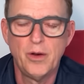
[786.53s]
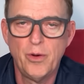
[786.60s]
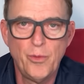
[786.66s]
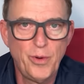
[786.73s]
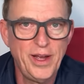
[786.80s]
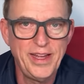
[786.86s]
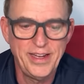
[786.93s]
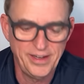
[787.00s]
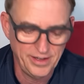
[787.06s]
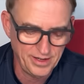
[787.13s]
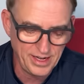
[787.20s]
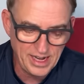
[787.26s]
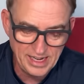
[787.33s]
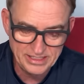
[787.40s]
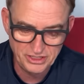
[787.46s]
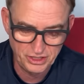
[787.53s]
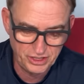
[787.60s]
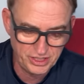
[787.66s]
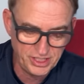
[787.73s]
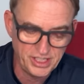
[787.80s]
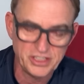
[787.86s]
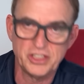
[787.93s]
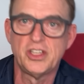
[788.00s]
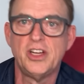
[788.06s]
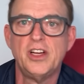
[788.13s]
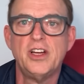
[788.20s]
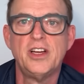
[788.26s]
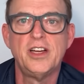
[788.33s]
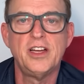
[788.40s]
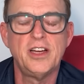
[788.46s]
when I just
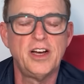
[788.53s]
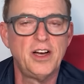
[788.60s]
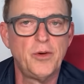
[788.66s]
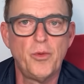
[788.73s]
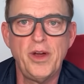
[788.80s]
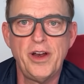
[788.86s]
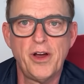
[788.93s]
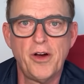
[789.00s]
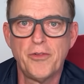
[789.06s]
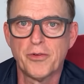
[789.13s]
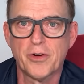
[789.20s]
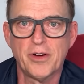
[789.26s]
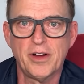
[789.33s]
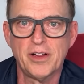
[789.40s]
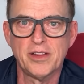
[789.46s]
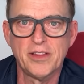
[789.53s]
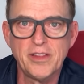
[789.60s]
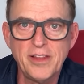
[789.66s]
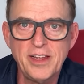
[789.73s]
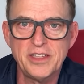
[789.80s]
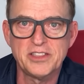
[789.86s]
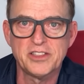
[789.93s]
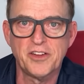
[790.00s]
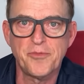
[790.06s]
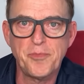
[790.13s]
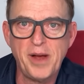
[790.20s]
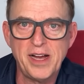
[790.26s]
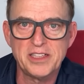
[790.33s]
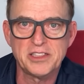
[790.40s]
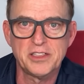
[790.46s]
Uh, went over a list of
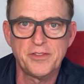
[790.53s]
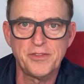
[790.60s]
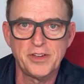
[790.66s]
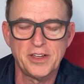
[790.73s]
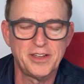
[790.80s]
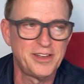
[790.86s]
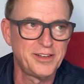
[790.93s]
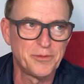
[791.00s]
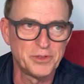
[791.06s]
positive uh,